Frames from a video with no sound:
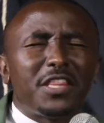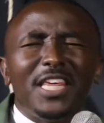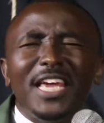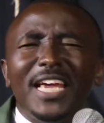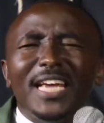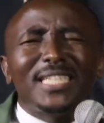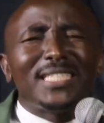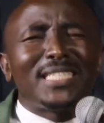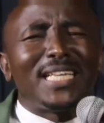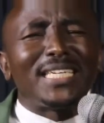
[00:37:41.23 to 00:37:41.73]

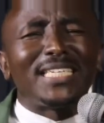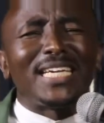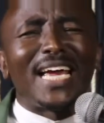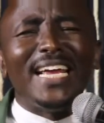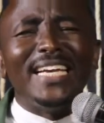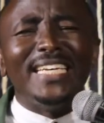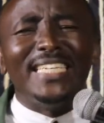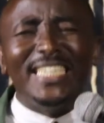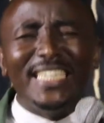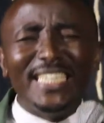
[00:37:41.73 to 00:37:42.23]
things that
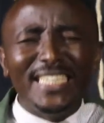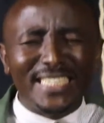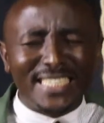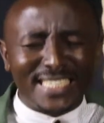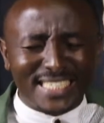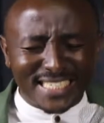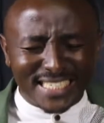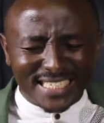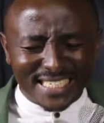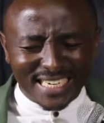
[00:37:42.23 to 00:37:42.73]
I did.
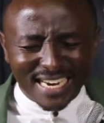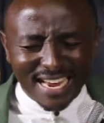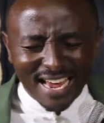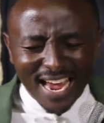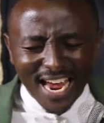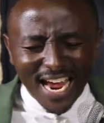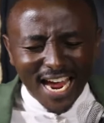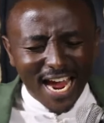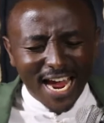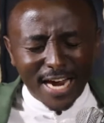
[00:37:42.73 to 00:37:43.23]

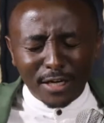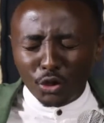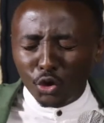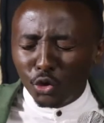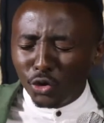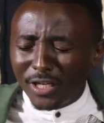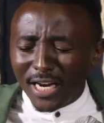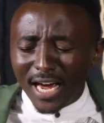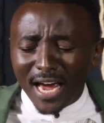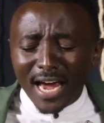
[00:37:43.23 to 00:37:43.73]
And
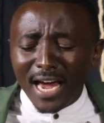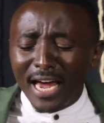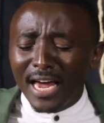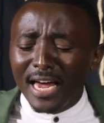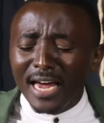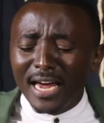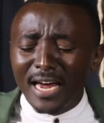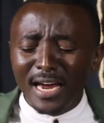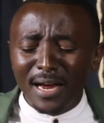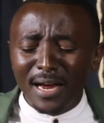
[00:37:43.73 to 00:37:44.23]
today,